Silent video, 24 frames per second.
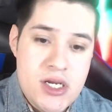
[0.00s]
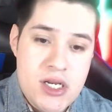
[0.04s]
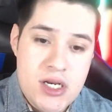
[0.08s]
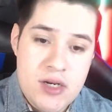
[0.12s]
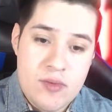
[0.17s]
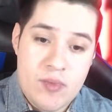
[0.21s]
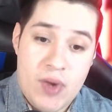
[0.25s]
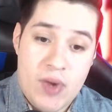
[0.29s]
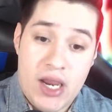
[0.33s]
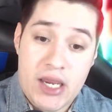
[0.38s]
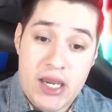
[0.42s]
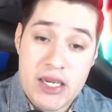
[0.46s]

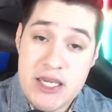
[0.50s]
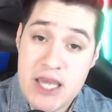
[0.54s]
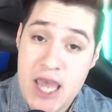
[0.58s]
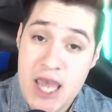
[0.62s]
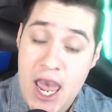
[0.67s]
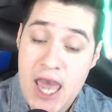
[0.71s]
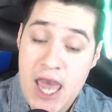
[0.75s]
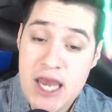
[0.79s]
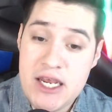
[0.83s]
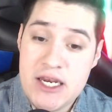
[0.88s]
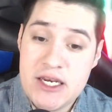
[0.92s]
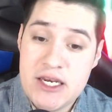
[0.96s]
my
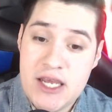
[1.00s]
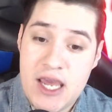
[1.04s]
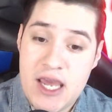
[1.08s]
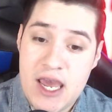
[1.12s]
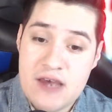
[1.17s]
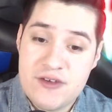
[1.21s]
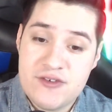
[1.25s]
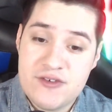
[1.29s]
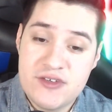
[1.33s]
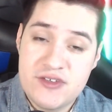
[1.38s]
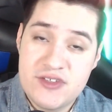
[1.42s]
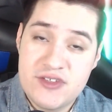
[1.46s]
canon
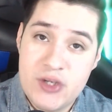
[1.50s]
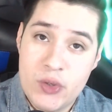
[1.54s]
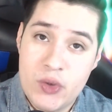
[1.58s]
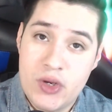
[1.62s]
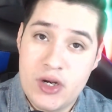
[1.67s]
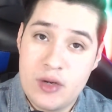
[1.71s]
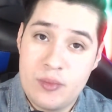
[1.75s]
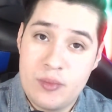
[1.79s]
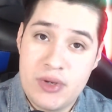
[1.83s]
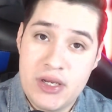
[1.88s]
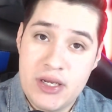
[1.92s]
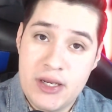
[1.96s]
guess is still going
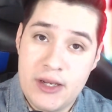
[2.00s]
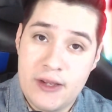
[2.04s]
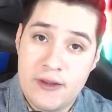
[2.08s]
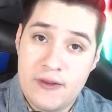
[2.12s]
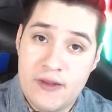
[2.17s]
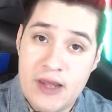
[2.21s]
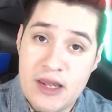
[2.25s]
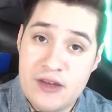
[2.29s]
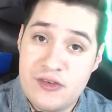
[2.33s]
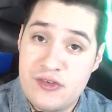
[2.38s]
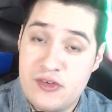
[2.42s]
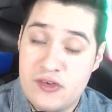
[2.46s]
to be
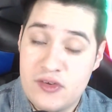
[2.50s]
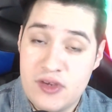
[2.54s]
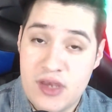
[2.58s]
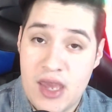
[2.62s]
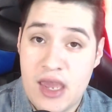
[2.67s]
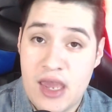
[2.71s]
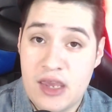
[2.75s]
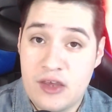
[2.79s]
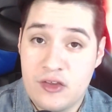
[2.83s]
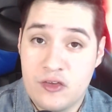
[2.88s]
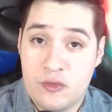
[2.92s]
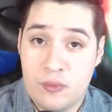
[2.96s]
that's
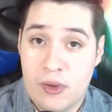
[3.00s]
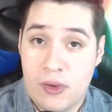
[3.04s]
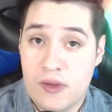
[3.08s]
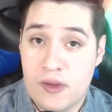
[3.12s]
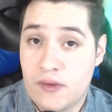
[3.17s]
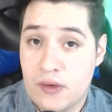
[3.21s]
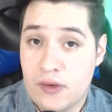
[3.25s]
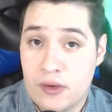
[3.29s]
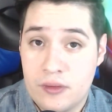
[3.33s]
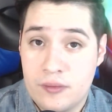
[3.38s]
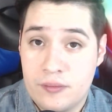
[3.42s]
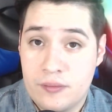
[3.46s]
Yang's
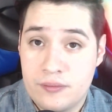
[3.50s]
mother.